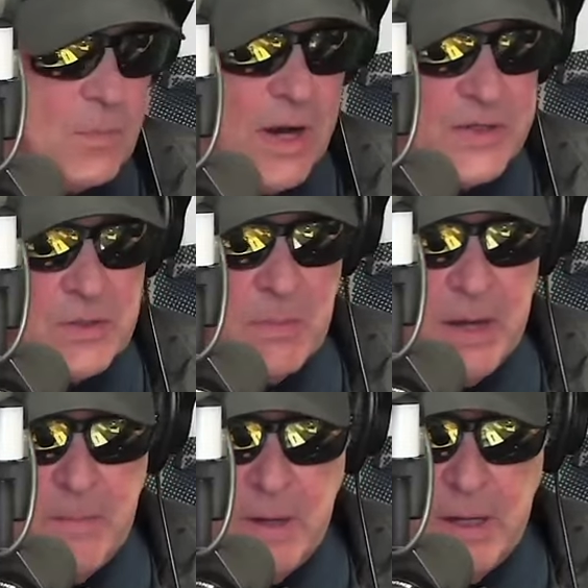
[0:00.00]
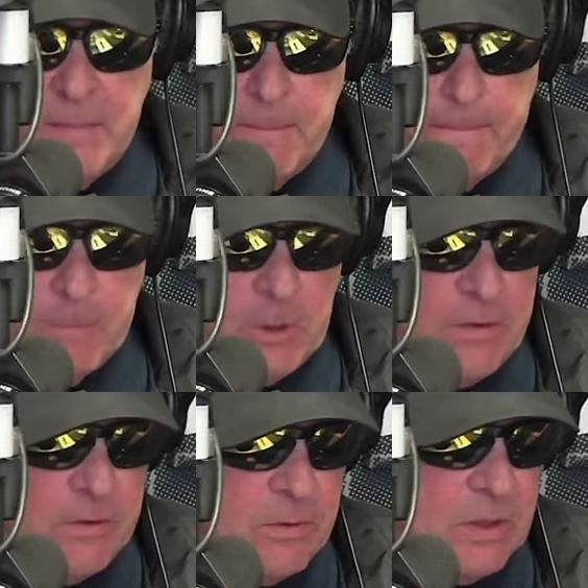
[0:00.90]
prankster. My
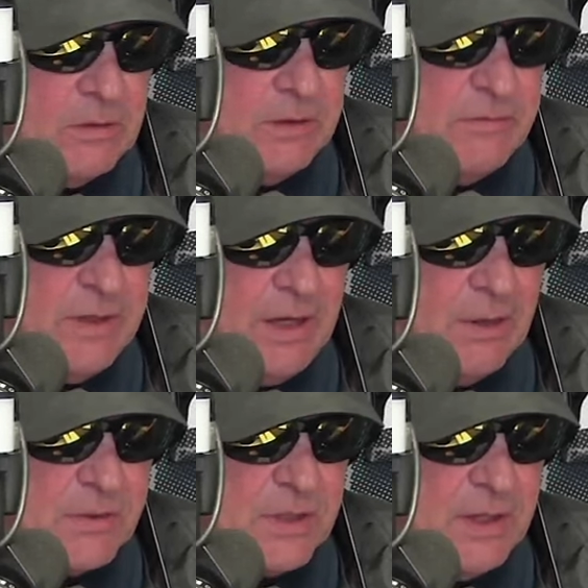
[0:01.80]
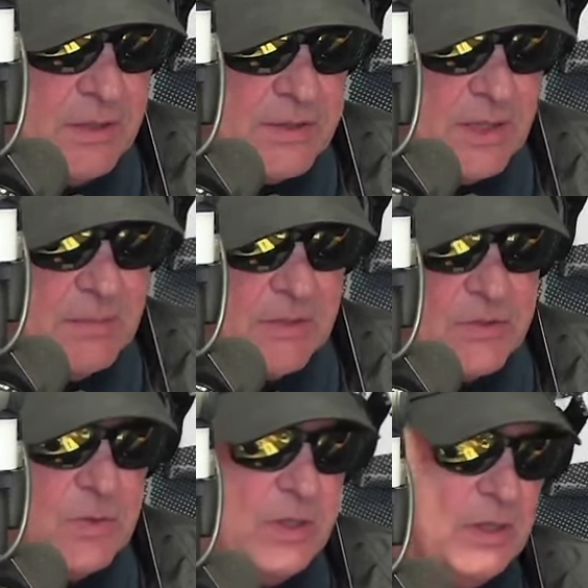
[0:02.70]
brother lived in a house on Selma
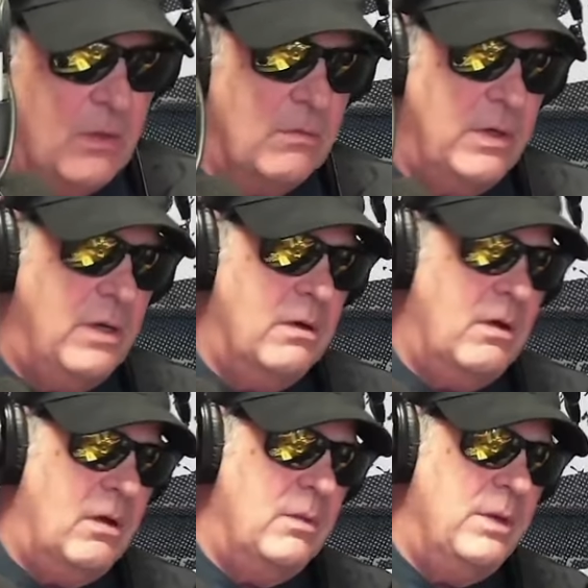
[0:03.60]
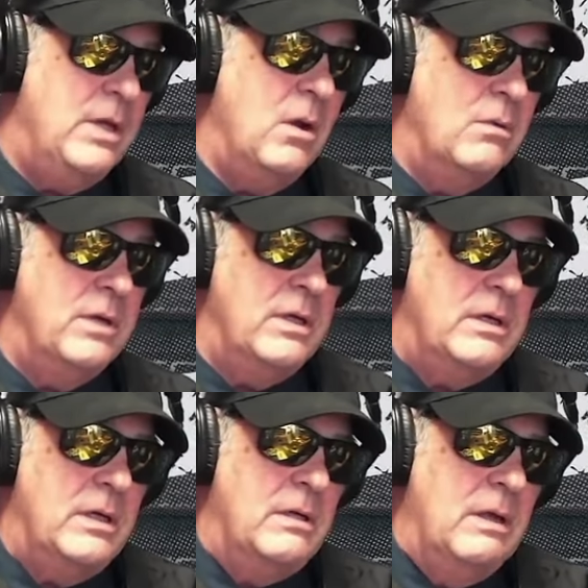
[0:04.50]
Street over here in Hollywood. He owned it
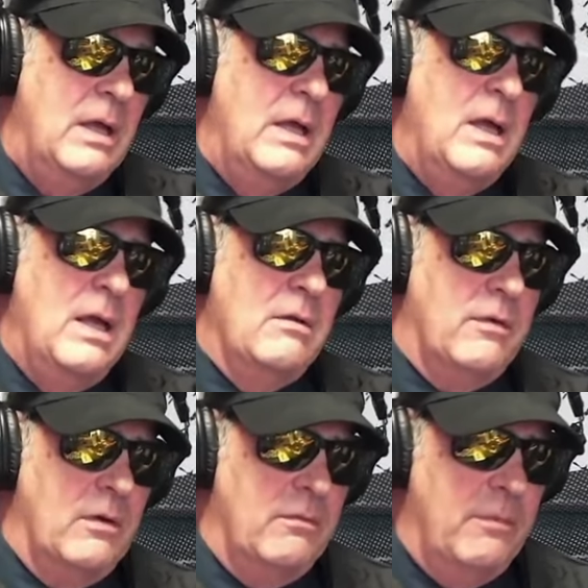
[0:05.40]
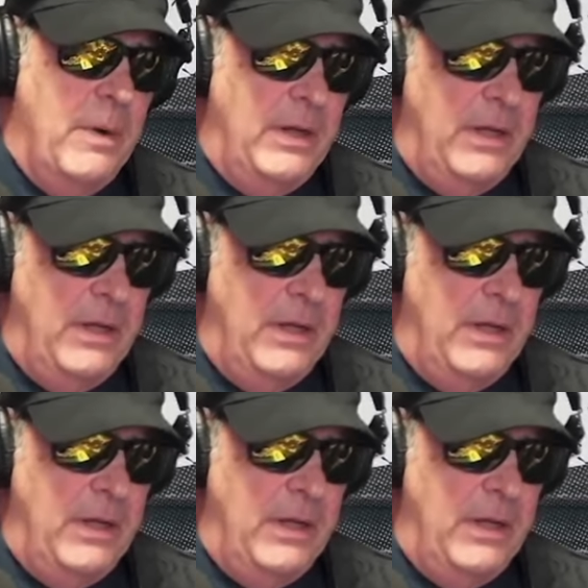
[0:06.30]
for many